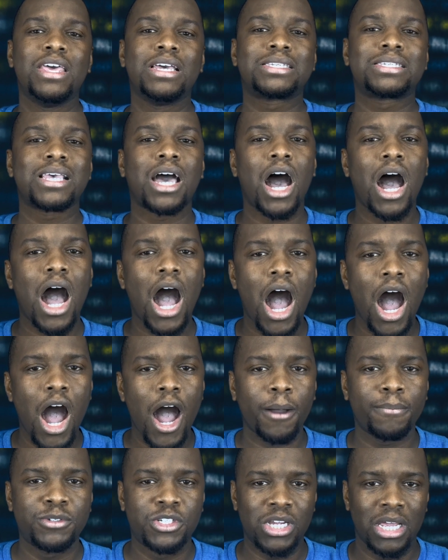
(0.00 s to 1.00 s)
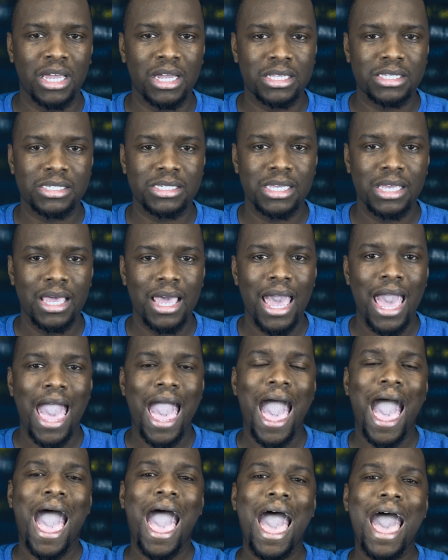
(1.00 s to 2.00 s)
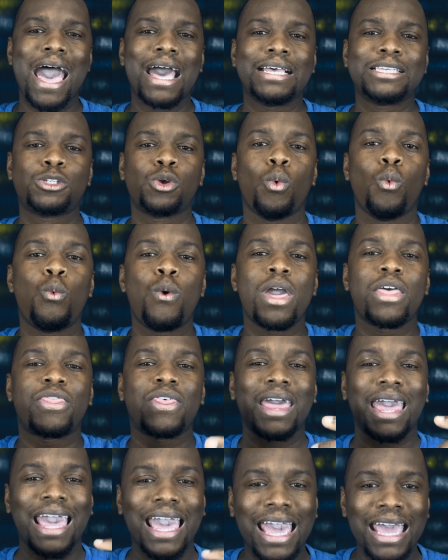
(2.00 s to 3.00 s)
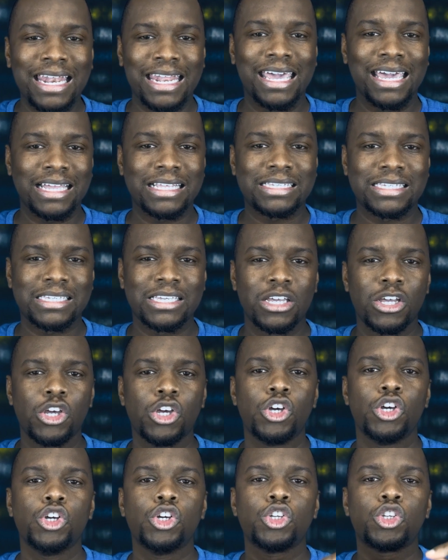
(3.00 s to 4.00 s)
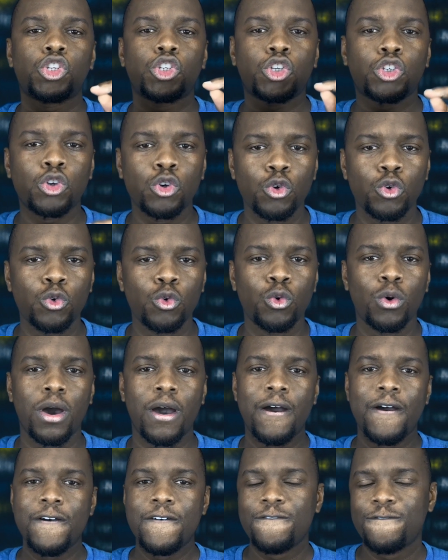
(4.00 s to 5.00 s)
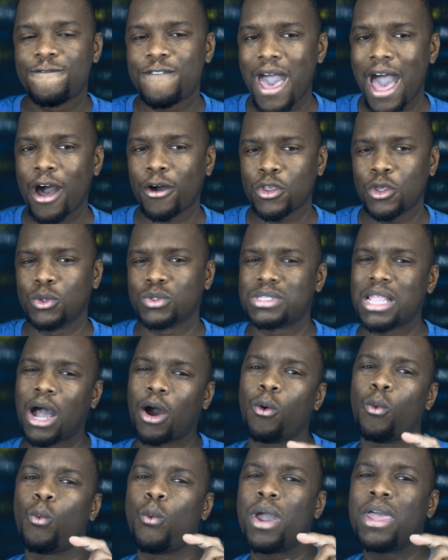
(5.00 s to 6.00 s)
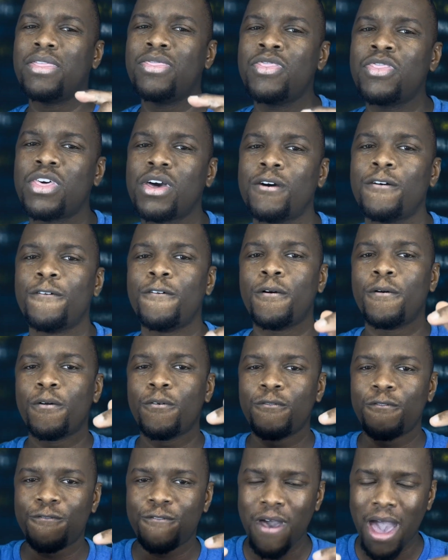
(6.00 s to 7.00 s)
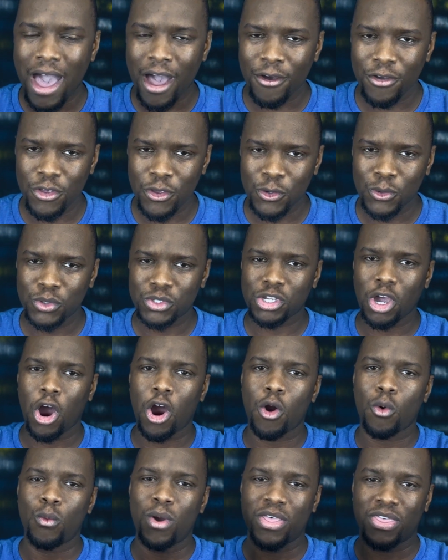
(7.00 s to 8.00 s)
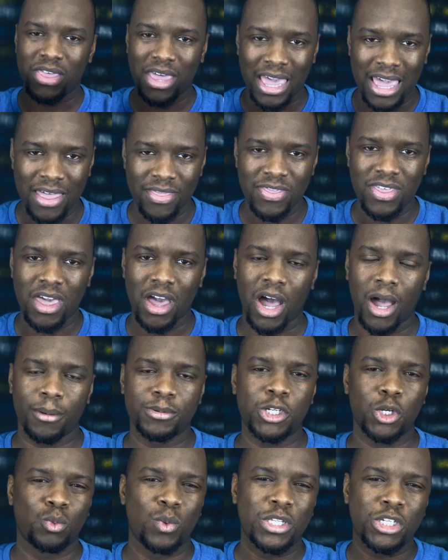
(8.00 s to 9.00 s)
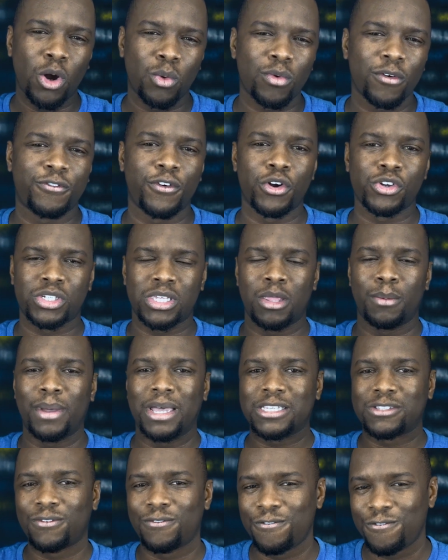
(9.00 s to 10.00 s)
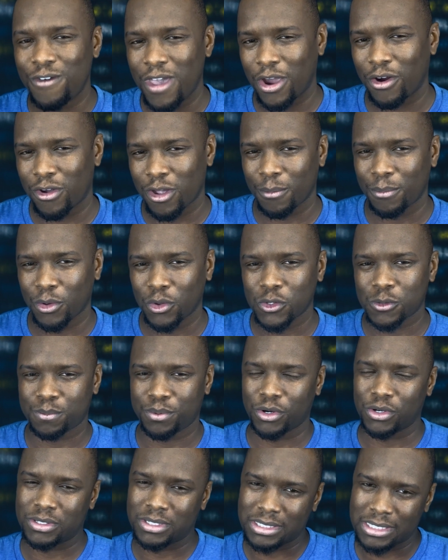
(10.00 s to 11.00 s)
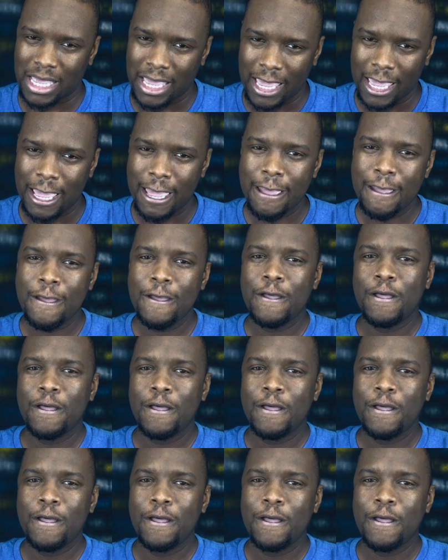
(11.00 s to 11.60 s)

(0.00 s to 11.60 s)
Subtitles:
this object has within it two values. Now, when the values are within the object, we don't refer to them as variables per se.